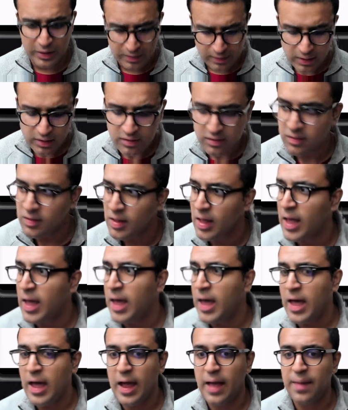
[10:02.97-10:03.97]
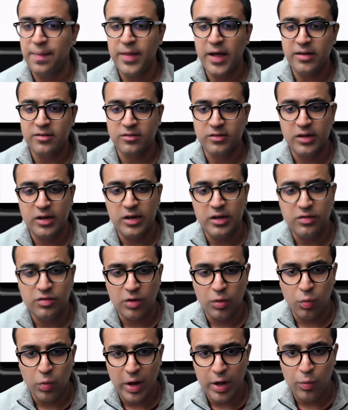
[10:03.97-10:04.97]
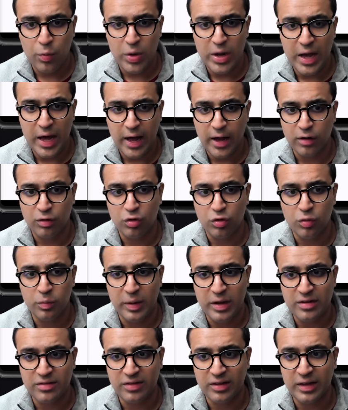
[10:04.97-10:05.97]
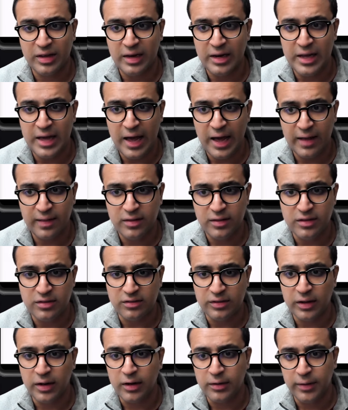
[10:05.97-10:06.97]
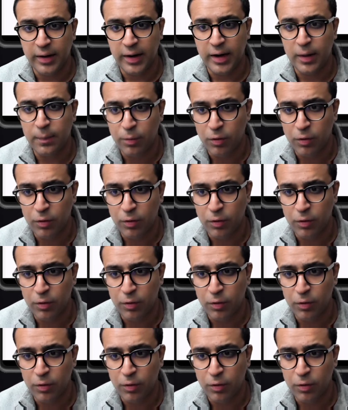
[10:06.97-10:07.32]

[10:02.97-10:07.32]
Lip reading: this. And that's the reason why we had to basically add the single ticket